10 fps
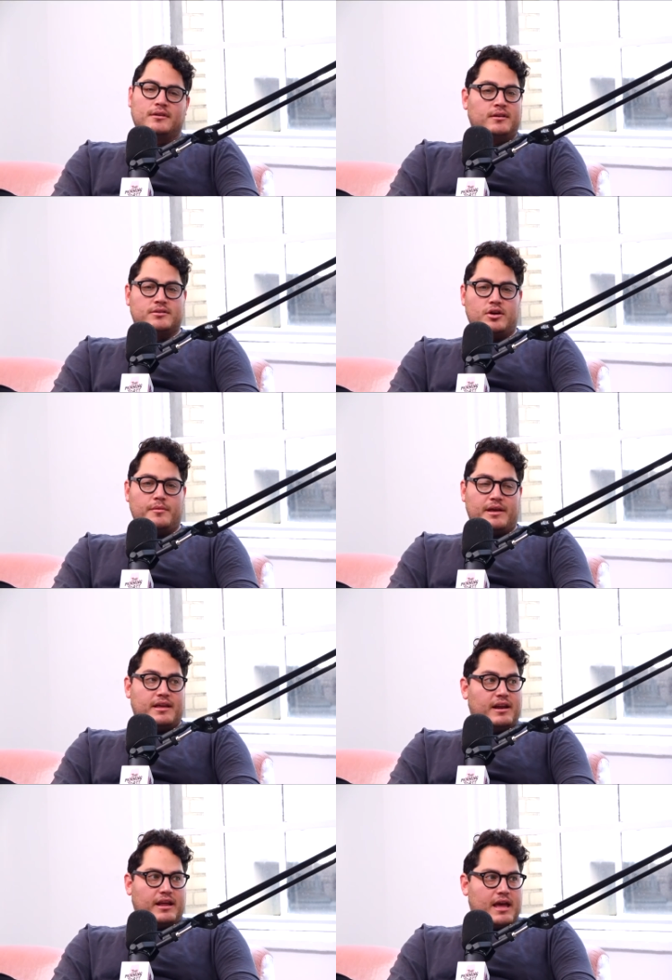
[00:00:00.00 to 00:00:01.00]
talk about
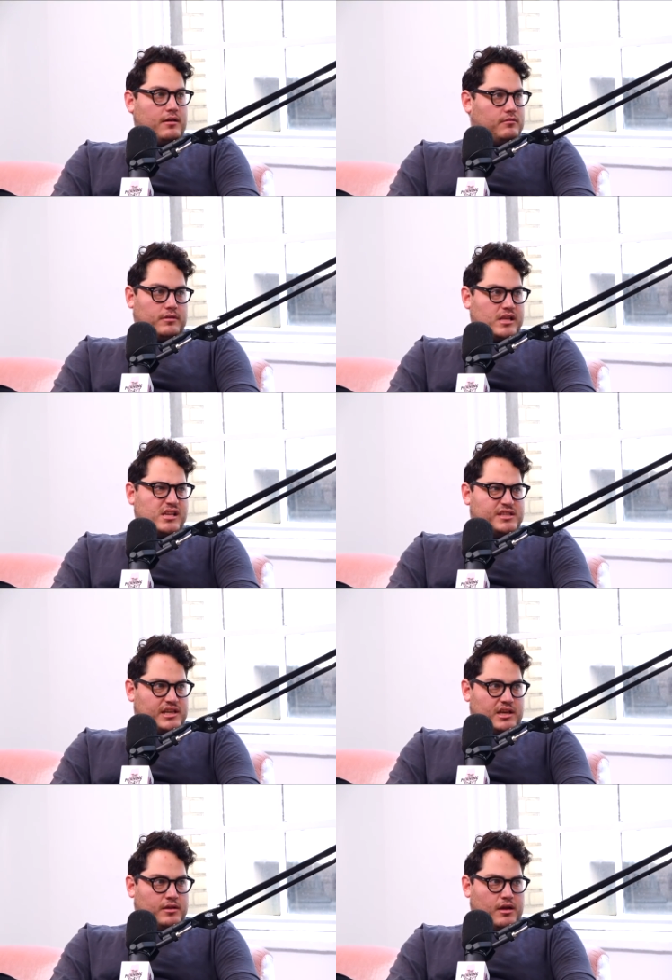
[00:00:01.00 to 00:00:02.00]
getting out
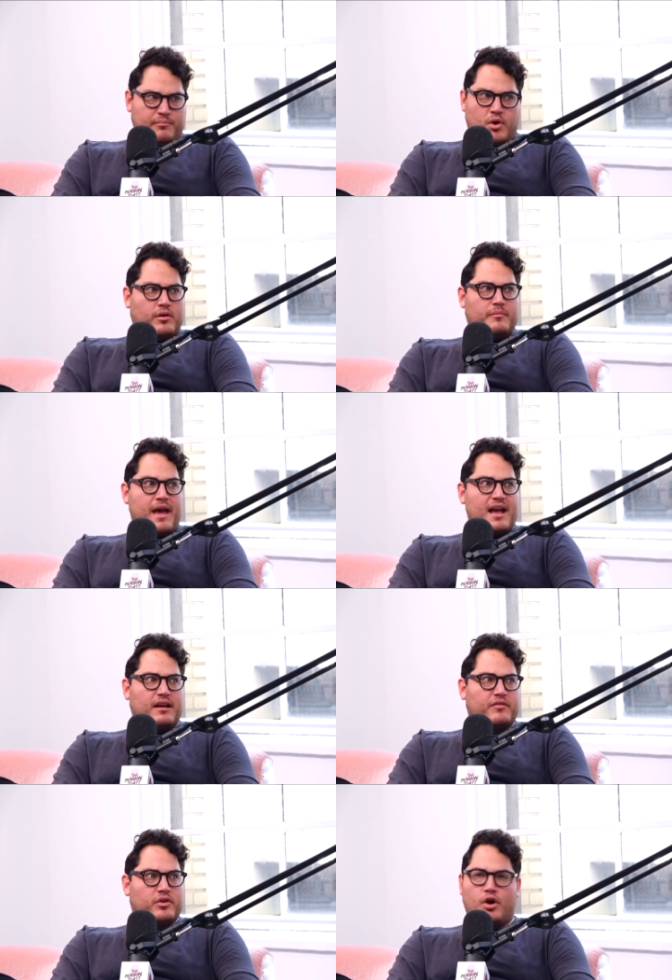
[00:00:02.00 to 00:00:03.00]
easy. A broken back after
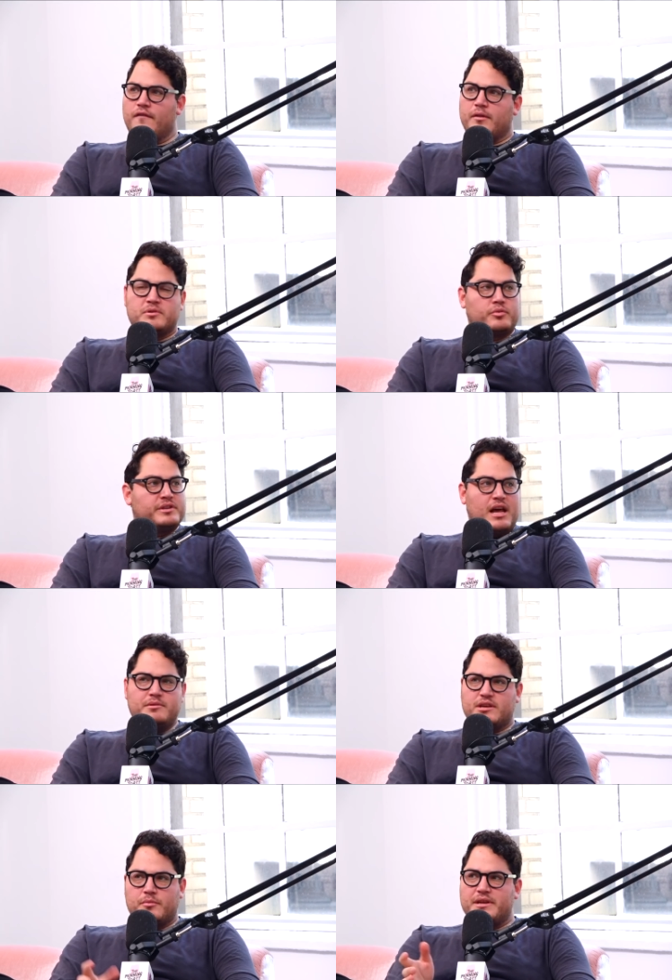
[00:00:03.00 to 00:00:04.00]
the car flips 3 times, he
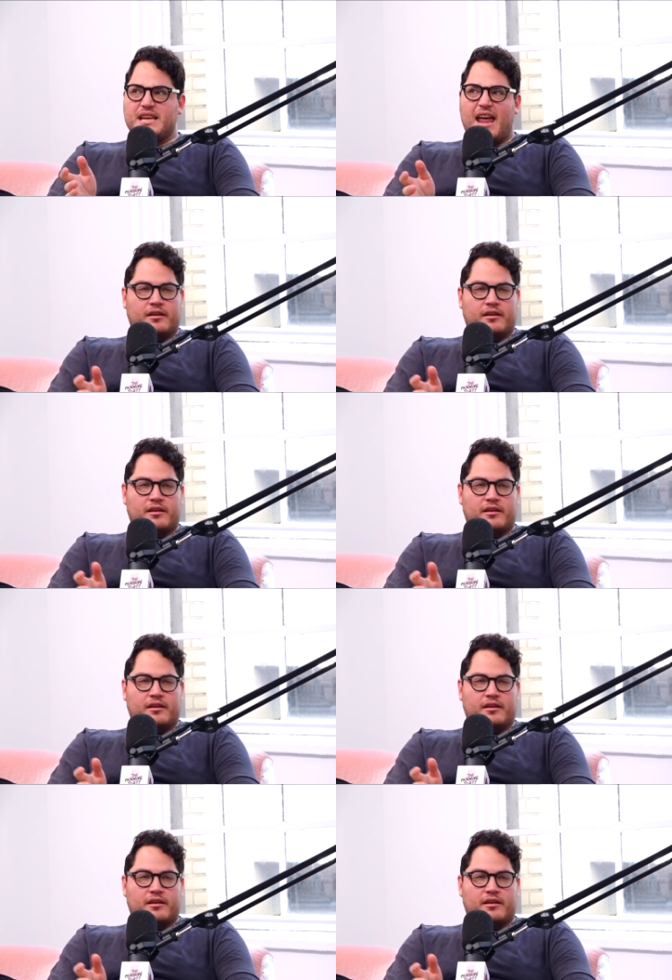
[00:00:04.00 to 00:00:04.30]
could be dead.